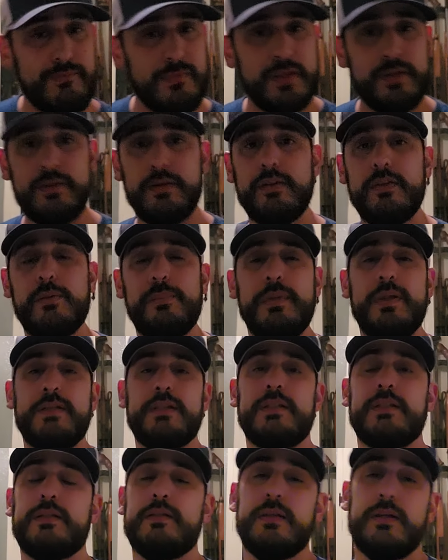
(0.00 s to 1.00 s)
Another
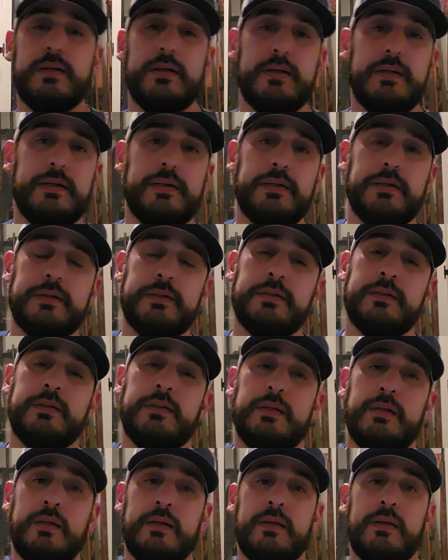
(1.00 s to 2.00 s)
amazing
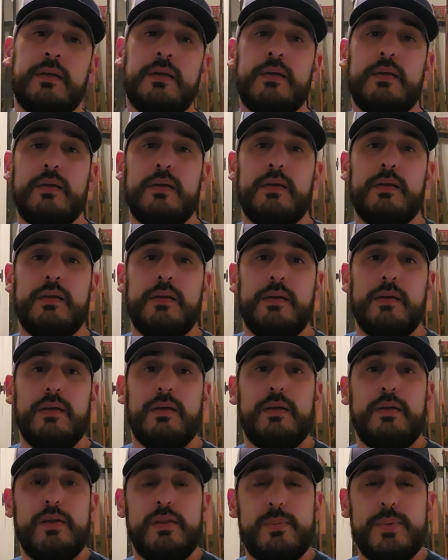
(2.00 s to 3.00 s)

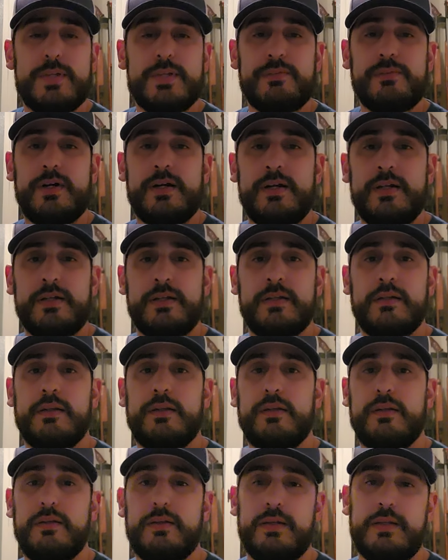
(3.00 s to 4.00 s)
writer.
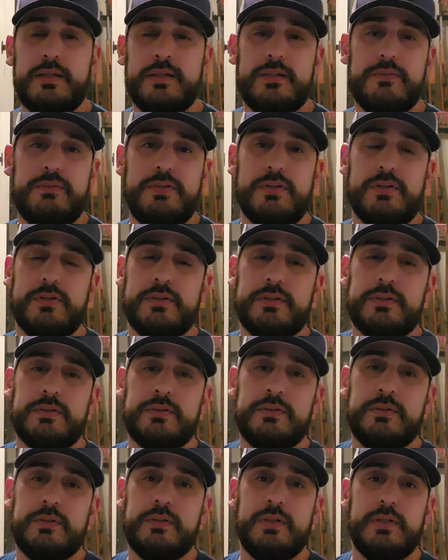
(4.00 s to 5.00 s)
Again, if you don't
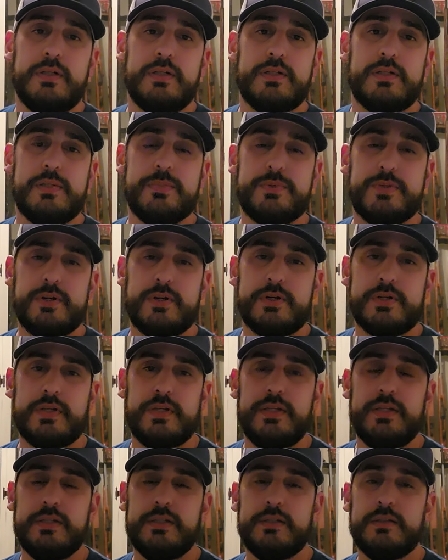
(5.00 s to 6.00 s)
know, Chip
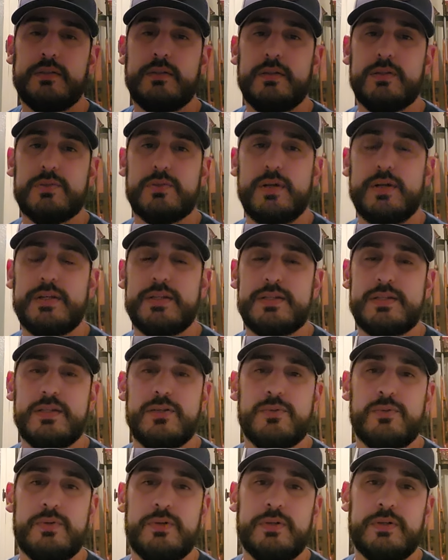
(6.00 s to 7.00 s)
Zdarsky is writing
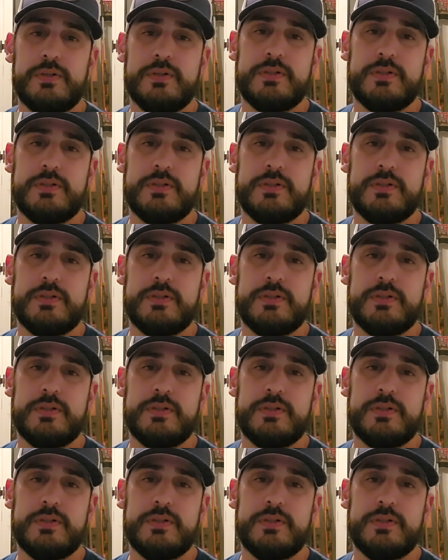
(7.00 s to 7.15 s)
Stillwater.